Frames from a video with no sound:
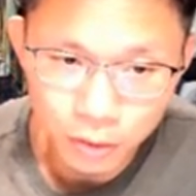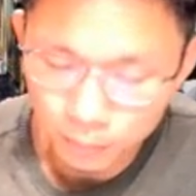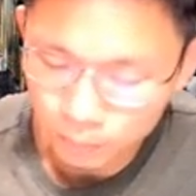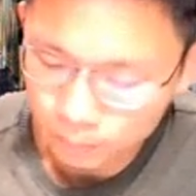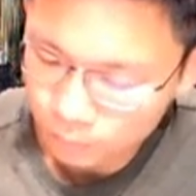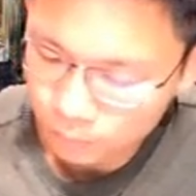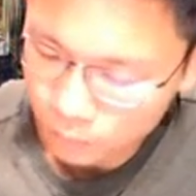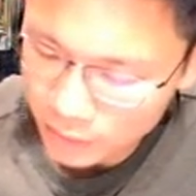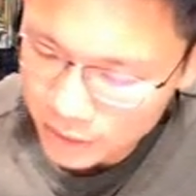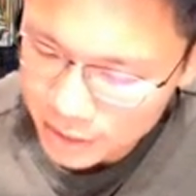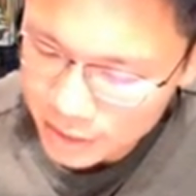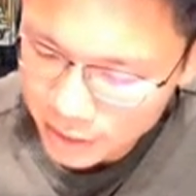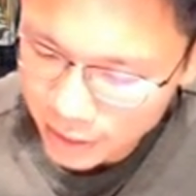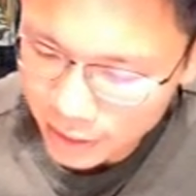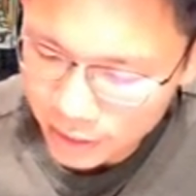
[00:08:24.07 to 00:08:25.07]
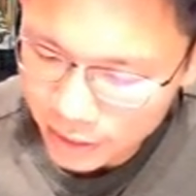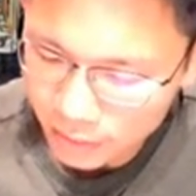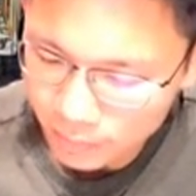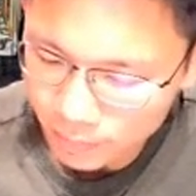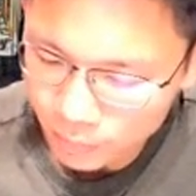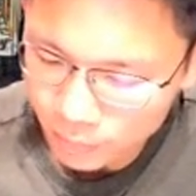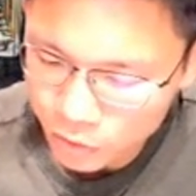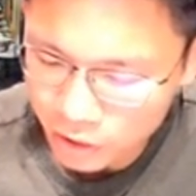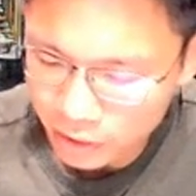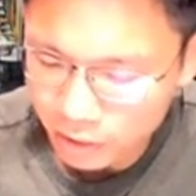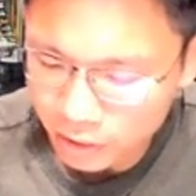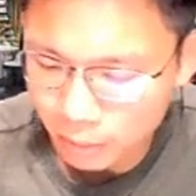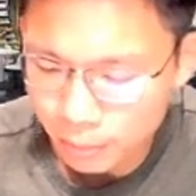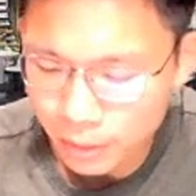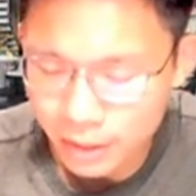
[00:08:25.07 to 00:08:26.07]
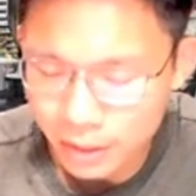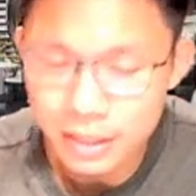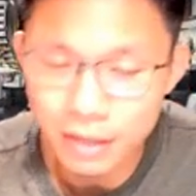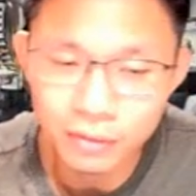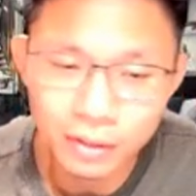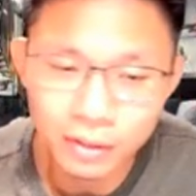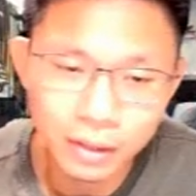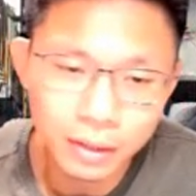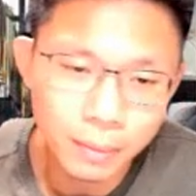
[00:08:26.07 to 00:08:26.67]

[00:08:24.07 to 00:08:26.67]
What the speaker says: This guy jacked up the price after the